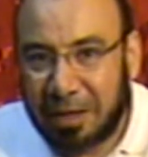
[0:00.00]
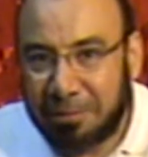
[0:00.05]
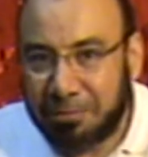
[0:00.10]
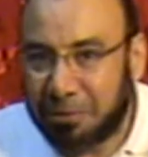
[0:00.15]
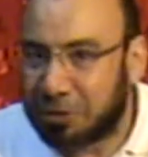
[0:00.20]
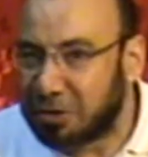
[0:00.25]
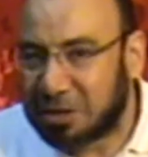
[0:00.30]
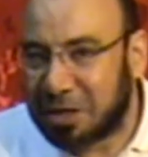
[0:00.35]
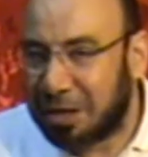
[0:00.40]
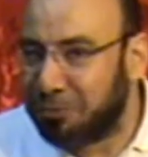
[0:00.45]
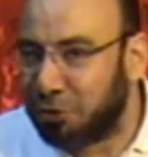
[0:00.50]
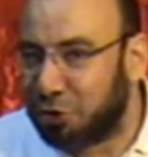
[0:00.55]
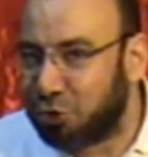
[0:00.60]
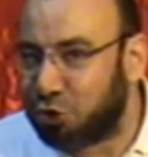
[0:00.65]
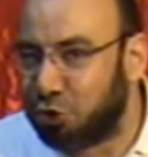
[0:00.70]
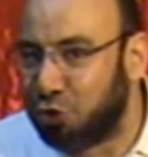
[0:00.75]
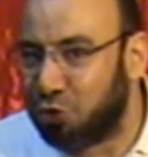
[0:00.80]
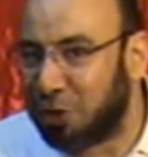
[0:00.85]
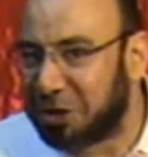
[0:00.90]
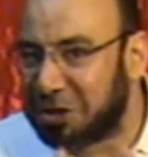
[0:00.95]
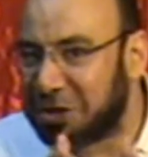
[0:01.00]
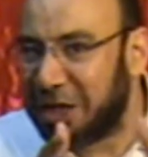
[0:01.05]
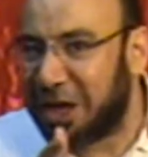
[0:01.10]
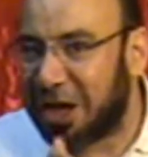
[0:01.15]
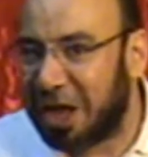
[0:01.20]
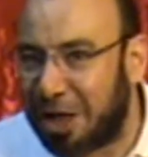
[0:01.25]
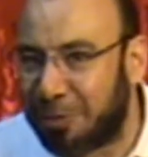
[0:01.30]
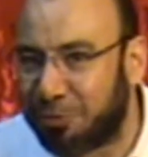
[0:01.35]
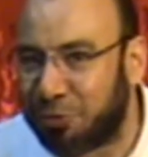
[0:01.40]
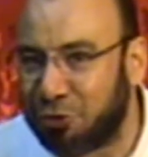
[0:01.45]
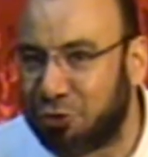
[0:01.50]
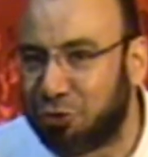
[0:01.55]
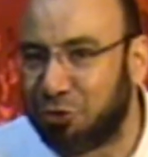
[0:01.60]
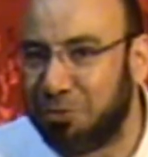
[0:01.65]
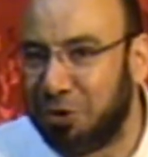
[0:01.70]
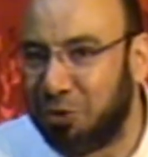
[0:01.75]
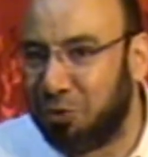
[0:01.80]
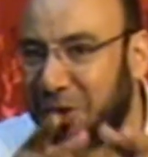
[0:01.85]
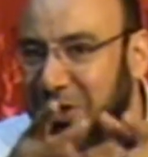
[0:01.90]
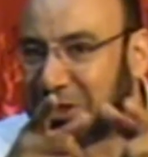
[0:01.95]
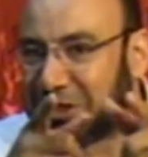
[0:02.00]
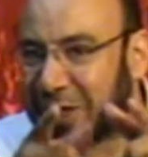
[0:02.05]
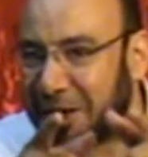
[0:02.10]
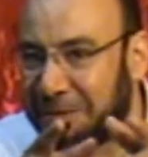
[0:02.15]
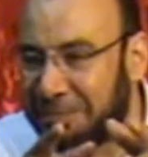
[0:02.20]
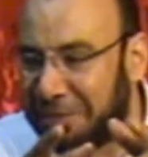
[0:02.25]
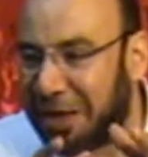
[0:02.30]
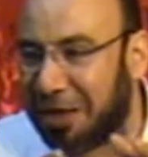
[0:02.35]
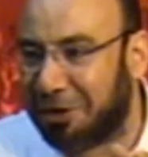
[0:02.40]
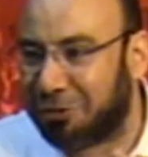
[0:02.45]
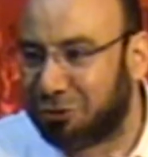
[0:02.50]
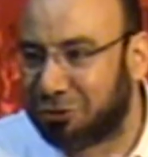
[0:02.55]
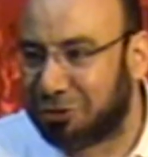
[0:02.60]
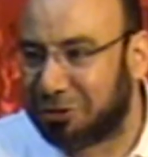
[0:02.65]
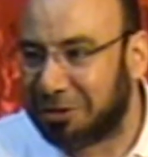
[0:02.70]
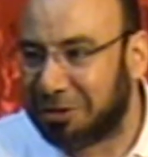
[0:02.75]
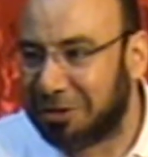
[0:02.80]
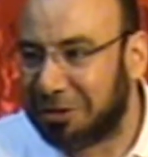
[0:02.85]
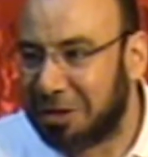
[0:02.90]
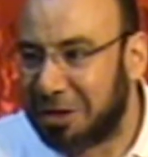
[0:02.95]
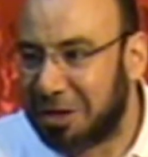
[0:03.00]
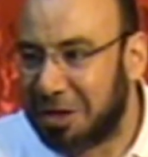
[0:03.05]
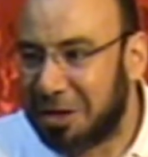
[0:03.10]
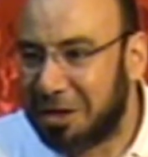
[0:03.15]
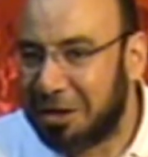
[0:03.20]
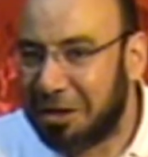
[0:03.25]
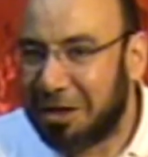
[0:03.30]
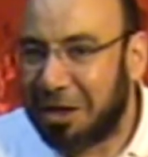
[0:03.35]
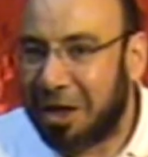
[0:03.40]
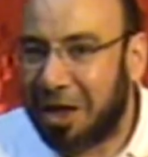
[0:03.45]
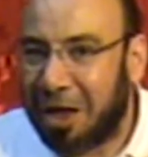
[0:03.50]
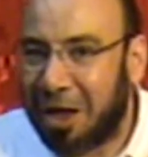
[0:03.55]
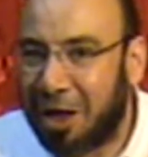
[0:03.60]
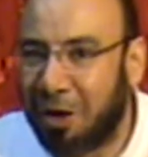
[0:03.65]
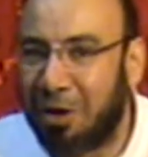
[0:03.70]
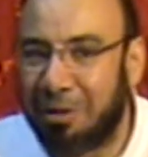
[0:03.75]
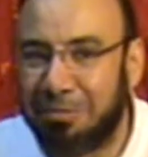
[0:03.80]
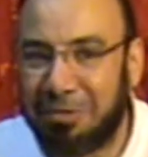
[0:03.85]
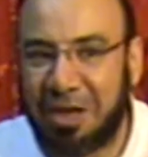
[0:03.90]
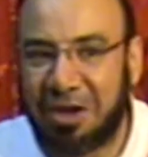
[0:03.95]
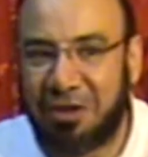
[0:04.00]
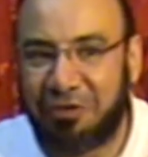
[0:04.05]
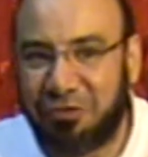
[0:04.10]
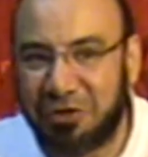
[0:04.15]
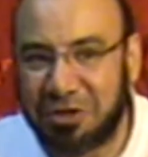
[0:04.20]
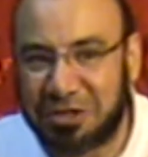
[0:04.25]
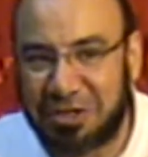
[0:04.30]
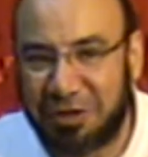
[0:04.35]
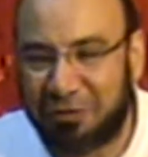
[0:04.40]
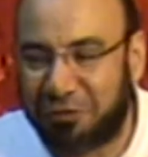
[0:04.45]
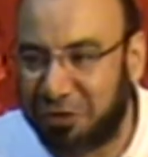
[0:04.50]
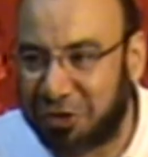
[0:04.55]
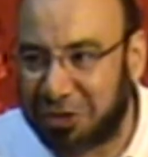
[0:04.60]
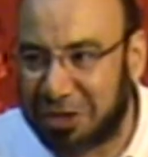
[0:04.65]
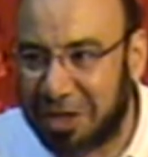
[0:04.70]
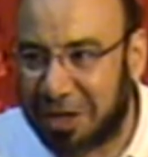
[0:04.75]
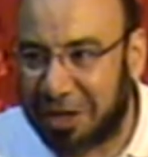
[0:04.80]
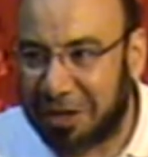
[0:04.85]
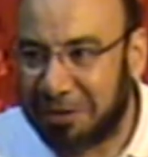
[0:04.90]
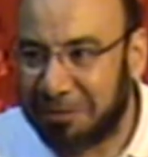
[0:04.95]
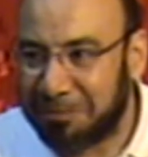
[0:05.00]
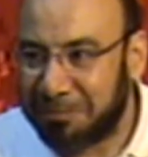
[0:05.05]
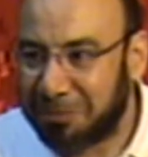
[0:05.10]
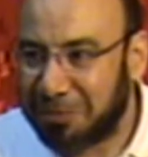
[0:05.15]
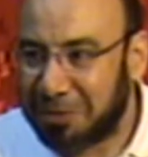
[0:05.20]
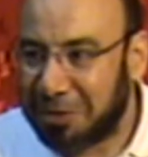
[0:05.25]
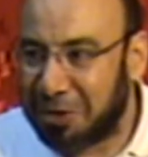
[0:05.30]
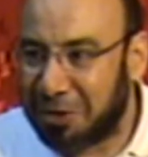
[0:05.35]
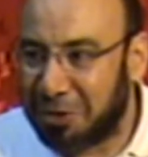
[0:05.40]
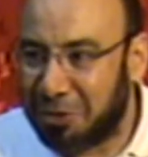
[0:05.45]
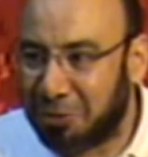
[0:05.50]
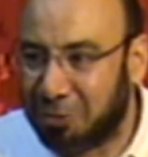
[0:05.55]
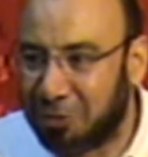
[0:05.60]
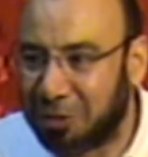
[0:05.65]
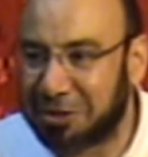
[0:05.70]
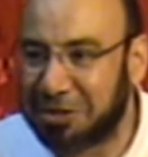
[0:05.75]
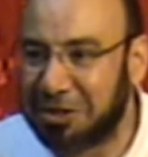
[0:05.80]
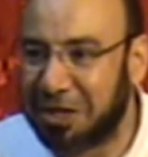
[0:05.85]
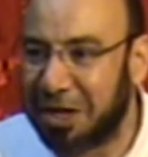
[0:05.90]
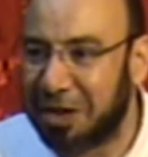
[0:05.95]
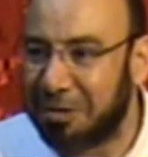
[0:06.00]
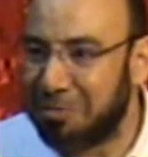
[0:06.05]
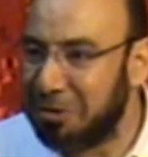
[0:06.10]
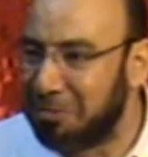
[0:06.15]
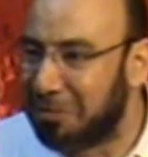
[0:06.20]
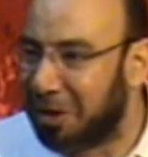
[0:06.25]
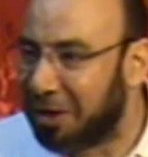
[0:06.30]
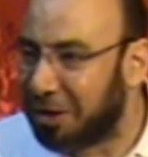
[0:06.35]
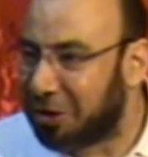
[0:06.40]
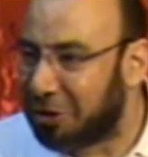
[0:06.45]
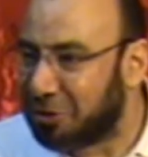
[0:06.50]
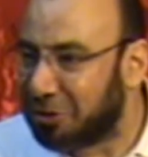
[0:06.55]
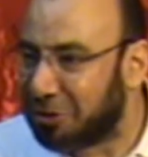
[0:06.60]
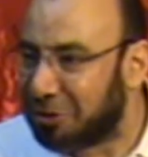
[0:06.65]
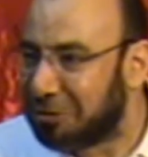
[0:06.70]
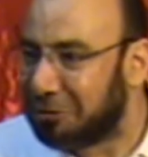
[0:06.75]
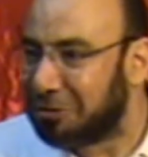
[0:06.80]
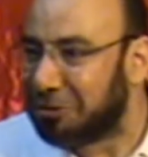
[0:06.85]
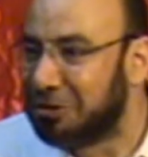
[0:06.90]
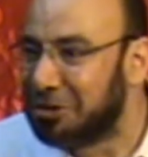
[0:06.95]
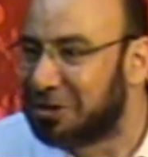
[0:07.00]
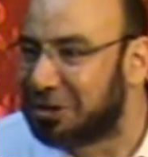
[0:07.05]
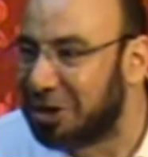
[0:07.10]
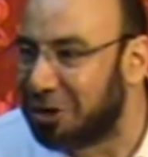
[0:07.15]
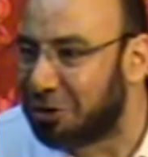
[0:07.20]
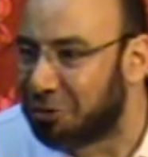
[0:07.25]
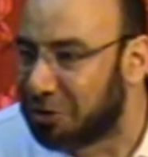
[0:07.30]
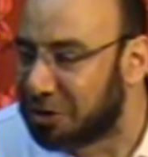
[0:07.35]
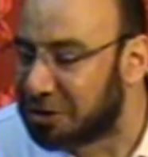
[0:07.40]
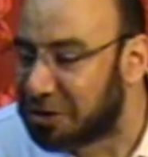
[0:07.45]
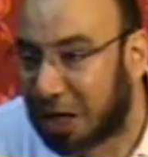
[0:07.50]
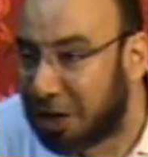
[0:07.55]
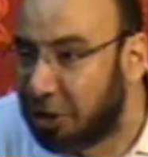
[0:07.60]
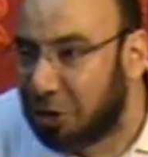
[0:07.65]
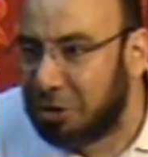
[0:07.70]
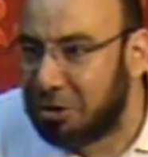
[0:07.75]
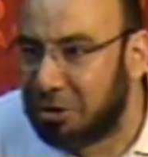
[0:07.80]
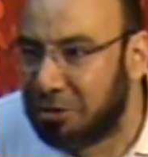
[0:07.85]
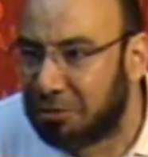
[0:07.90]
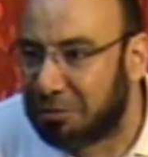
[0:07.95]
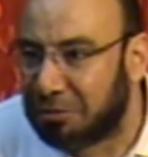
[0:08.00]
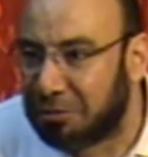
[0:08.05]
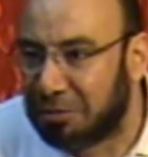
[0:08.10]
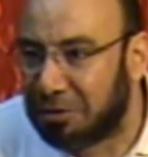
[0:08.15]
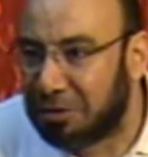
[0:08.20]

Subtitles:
because I'm not sure what's going to happen to me once I'm out, how I'm going to face the fitna, what's going to be my consequence, I don't know.